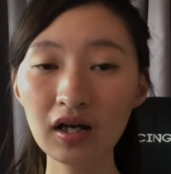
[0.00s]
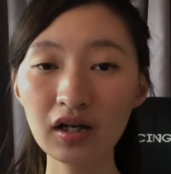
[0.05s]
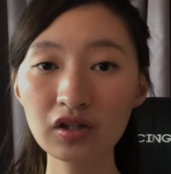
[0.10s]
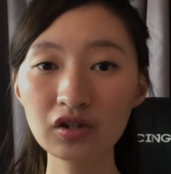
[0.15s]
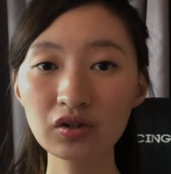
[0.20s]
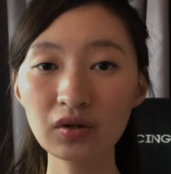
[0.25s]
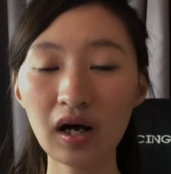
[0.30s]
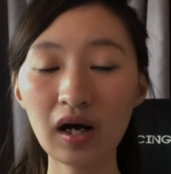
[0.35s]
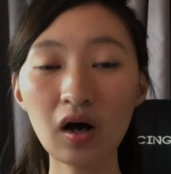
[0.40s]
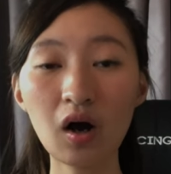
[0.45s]

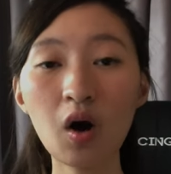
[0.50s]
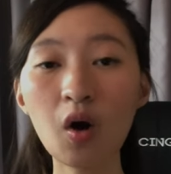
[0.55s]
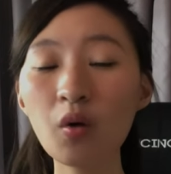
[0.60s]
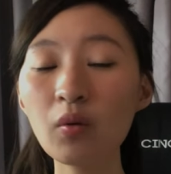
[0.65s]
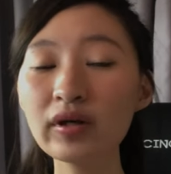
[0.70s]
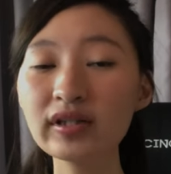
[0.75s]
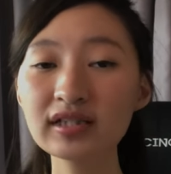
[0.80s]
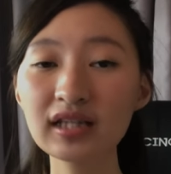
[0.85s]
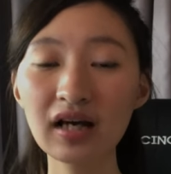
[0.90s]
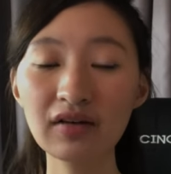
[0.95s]
So I
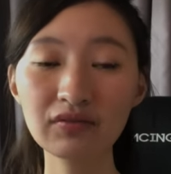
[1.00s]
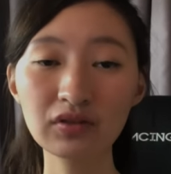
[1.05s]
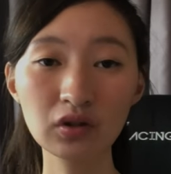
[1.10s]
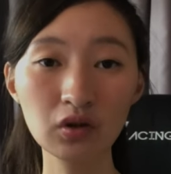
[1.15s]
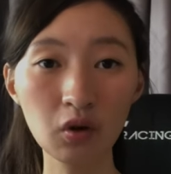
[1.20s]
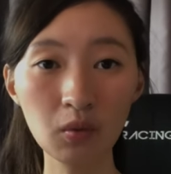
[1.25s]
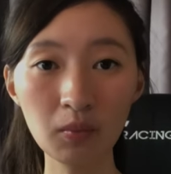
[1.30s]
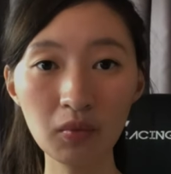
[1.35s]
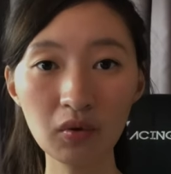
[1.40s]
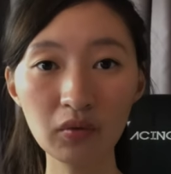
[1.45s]
always have a
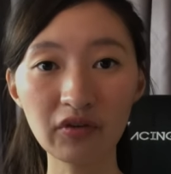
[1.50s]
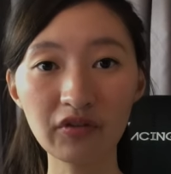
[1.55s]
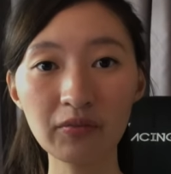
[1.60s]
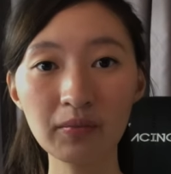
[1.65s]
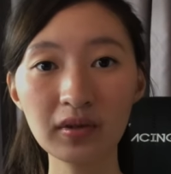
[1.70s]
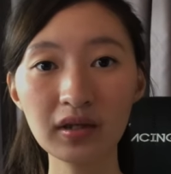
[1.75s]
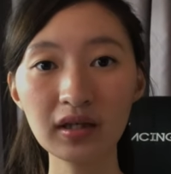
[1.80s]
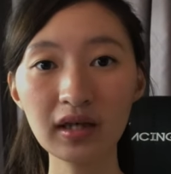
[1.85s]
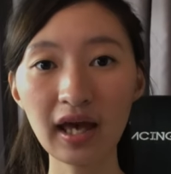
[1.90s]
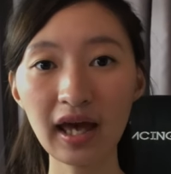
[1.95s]
notebook with
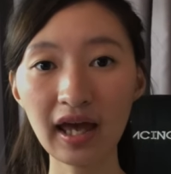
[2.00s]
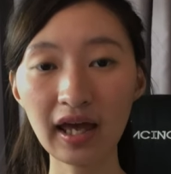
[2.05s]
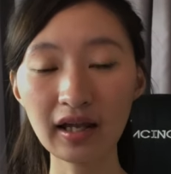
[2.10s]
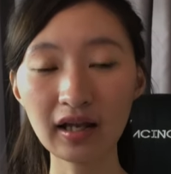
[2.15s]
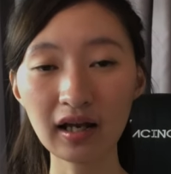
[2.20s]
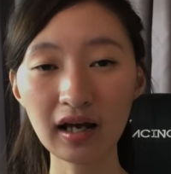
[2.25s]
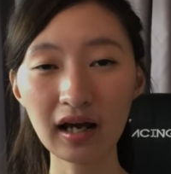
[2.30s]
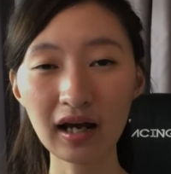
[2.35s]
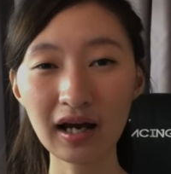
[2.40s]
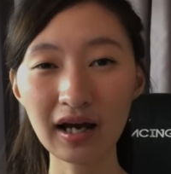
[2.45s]
me
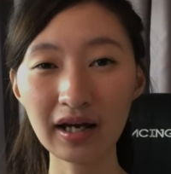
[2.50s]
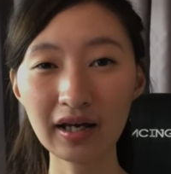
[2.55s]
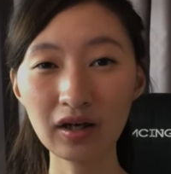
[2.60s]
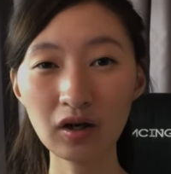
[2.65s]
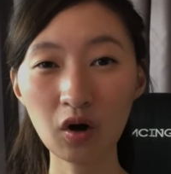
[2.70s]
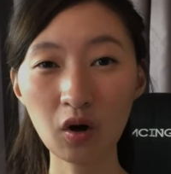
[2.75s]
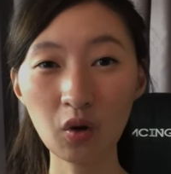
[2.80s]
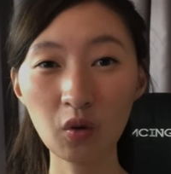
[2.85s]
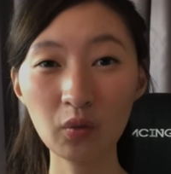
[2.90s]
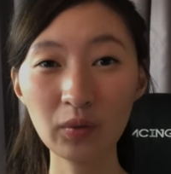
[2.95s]
and I
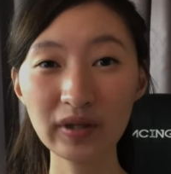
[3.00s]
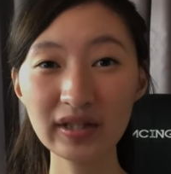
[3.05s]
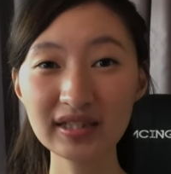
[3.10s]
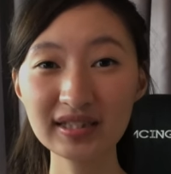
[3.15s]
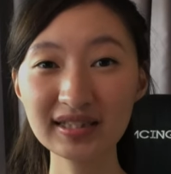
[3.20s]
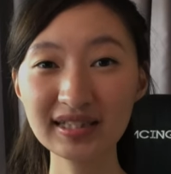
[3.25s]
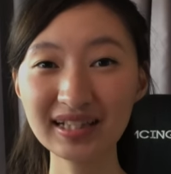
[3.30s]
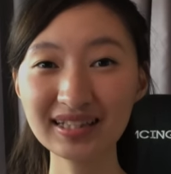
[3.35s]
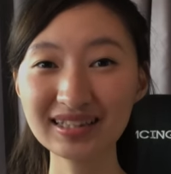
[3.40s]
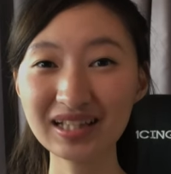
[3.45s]
always
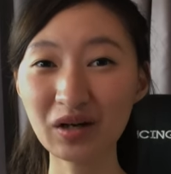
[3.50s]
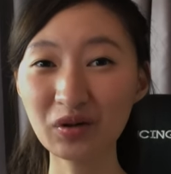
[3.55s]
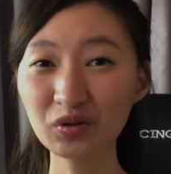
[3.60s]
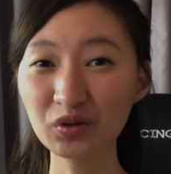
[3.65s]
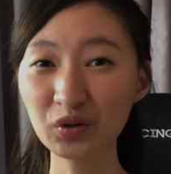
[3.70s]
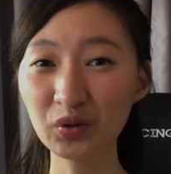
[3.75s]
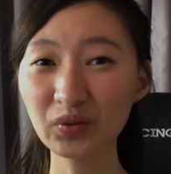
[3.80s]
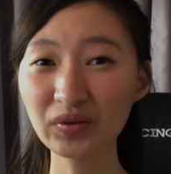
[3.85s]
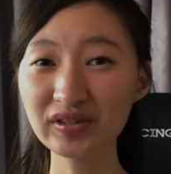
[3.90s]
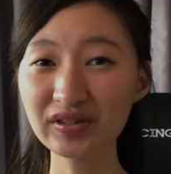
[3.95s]
take
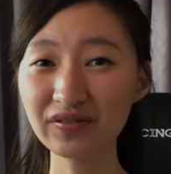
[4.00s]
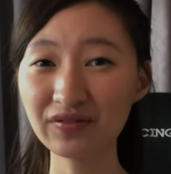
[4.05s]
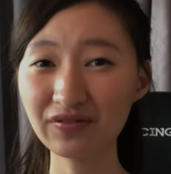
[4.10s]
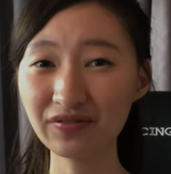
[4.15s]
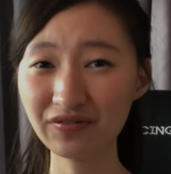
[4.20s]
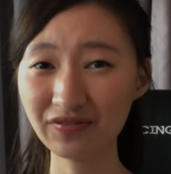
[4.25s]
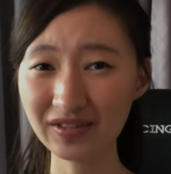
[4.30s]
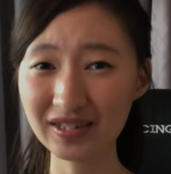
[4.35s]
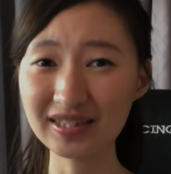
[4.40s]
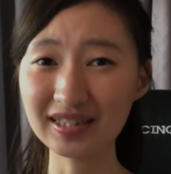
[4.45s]
down notes
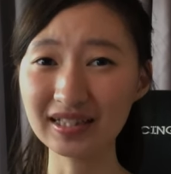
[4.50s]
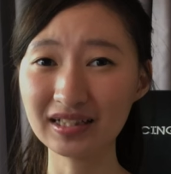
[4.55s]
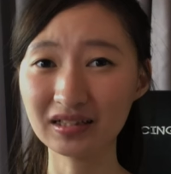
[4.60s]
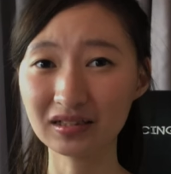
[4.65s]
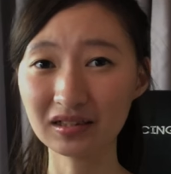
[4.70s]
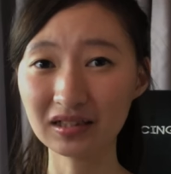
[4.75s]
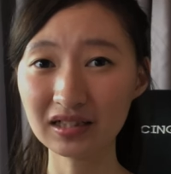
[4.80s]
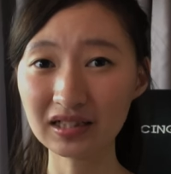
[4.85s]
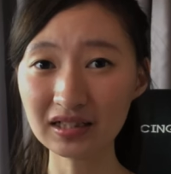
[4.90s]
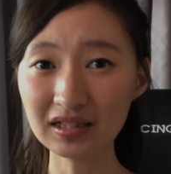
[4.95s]

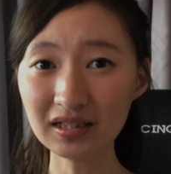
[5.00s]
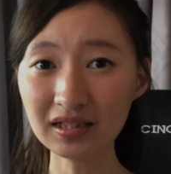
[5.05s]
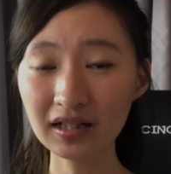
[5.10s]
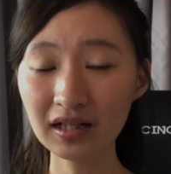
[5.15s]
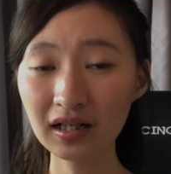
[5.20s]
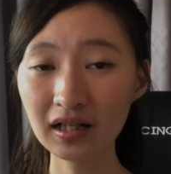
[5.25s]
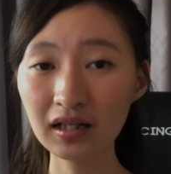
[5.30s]
physically.